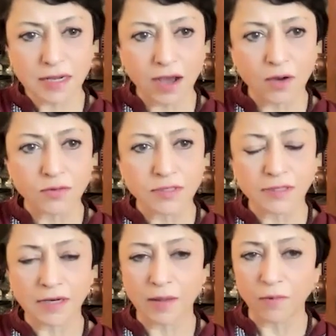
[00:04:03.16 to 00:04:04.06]
an account
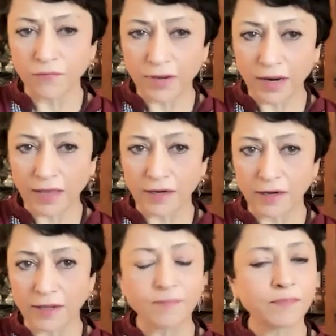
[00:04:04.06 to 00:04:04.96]
in the name of Eli
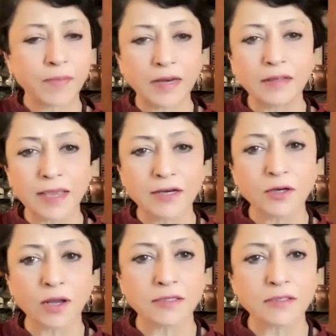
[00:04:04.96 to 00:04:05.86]
Lilly, paid the
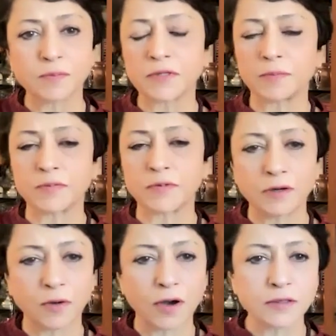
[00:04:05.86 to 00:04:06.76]
$8
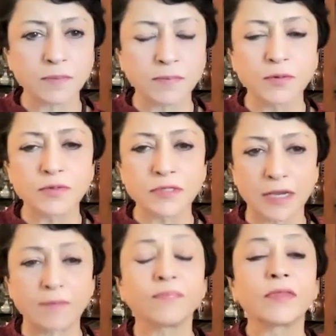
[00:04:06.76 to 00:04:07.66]
subscription, got a blue
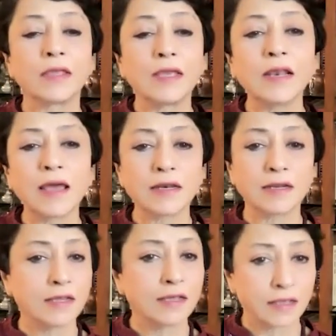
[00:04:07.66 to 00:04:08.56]
tick. Eli
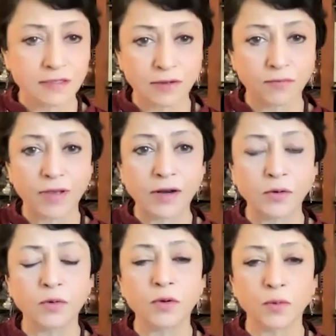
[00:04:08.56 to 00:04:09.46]
Lilly is a
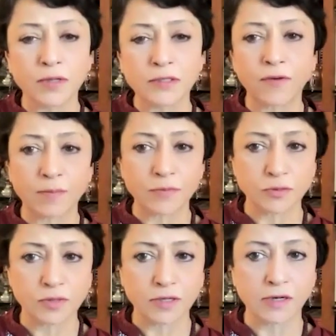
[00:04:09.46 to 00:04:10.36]
well-known US
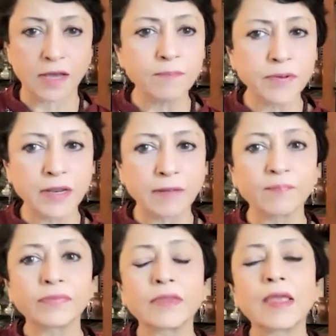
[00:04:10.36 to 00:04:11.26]
pharmaceutical company.
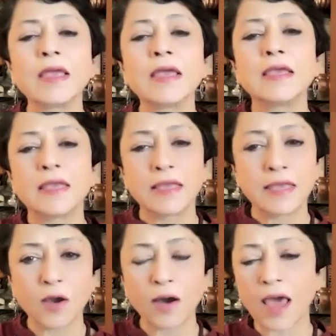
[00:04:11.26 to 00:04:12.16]

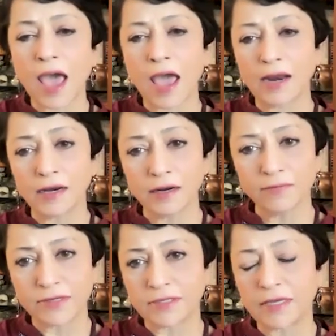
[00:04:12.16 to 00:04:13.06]
He got a handle
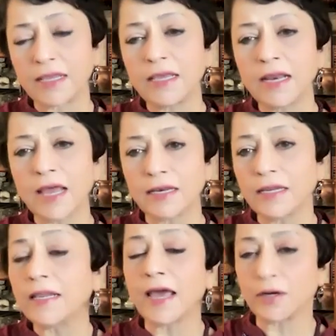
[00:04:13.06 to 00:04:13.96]
which said Eli
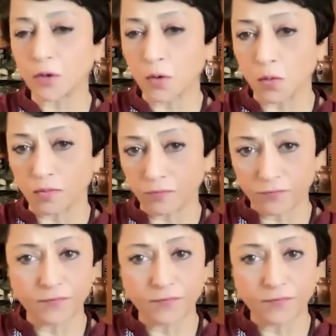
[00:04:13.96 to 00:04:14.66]
Lilly and Co.